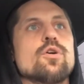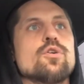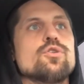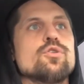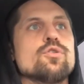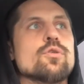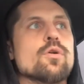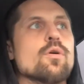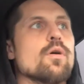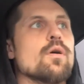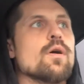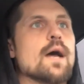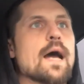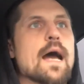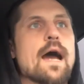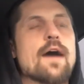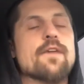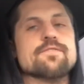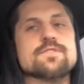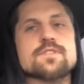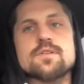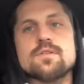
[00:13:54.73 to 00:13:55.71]
you don't
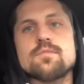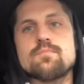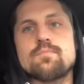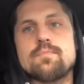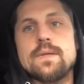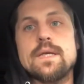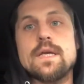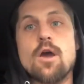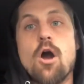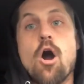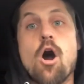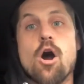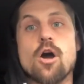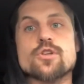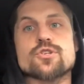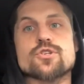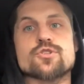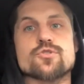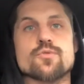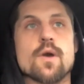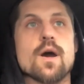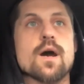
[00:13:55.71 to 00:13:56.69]
have to be on
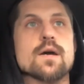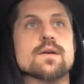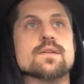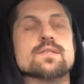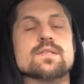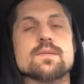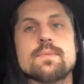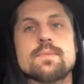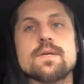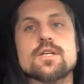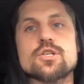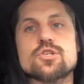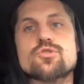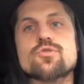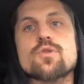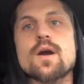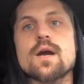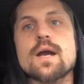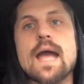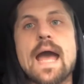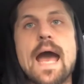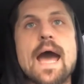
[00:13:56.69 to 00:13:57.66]
drugs to be a
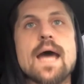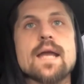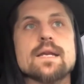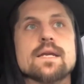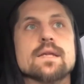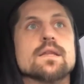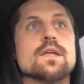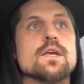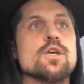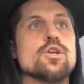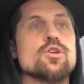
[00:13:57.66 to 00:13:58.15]
drug addict.